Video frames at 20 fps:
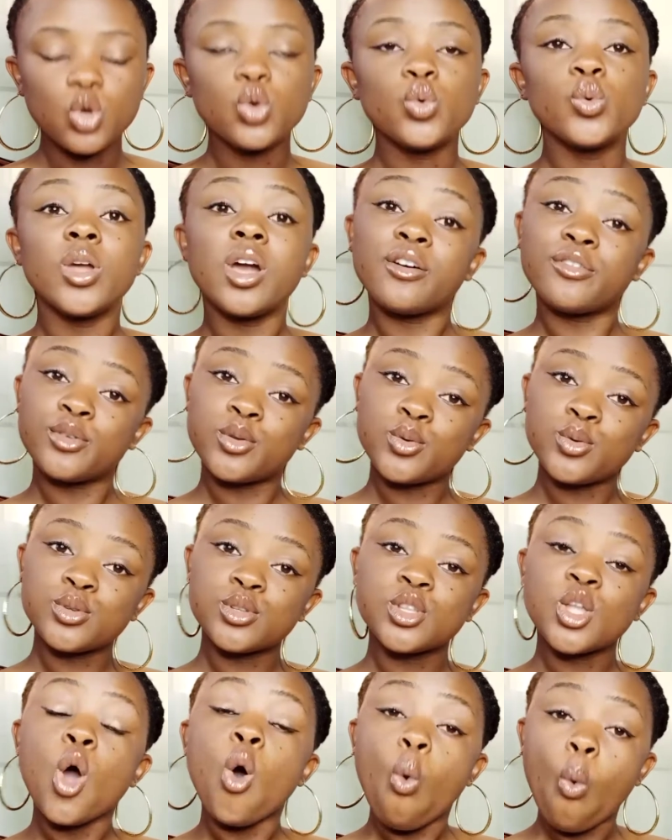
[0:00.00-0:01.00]
We have
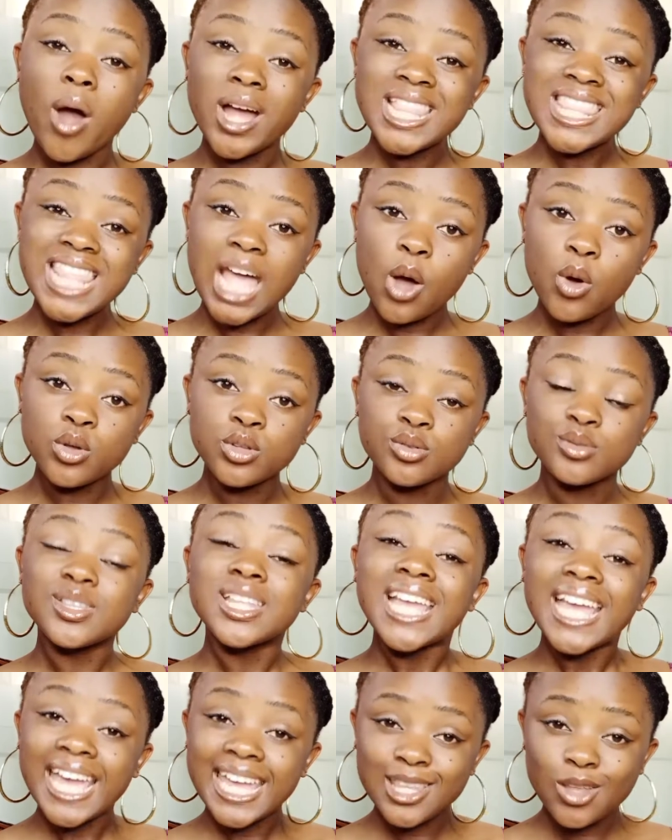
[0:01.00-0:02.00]
used
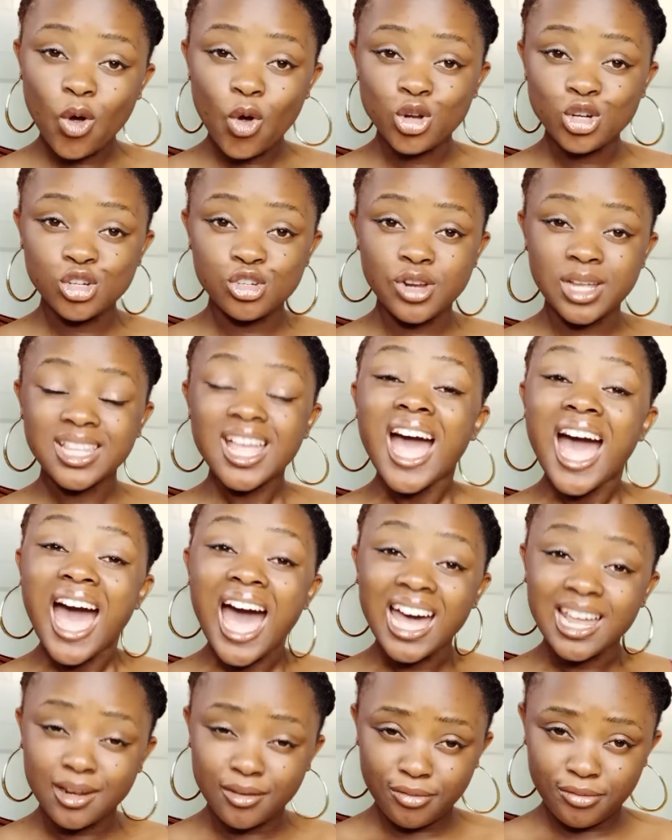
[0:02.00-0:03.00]

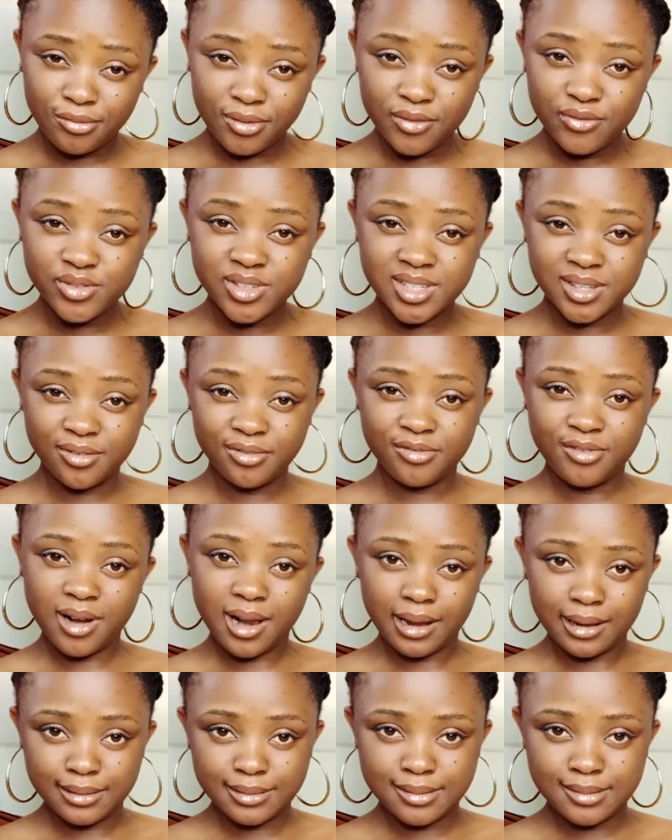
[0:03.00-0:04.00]
1,850
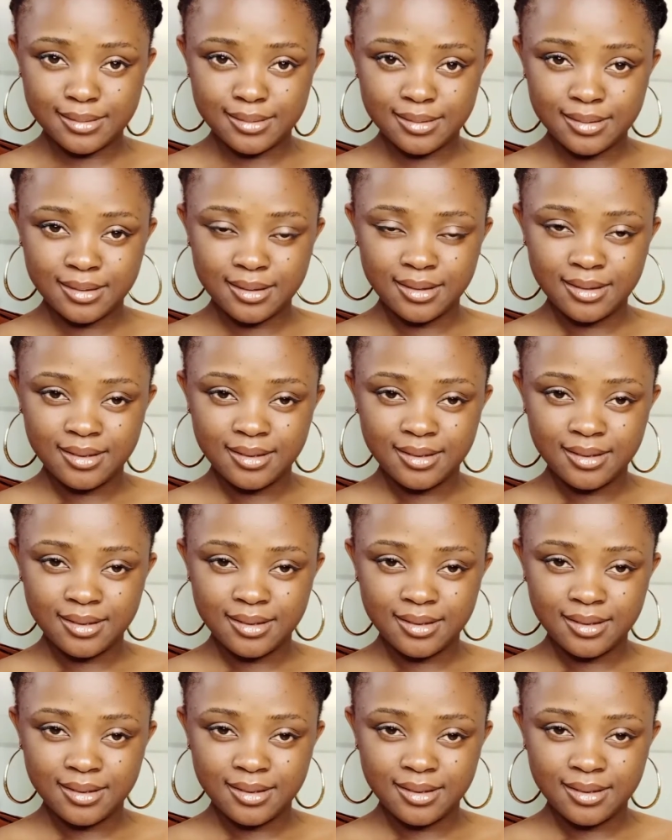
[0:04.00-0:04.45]
francs.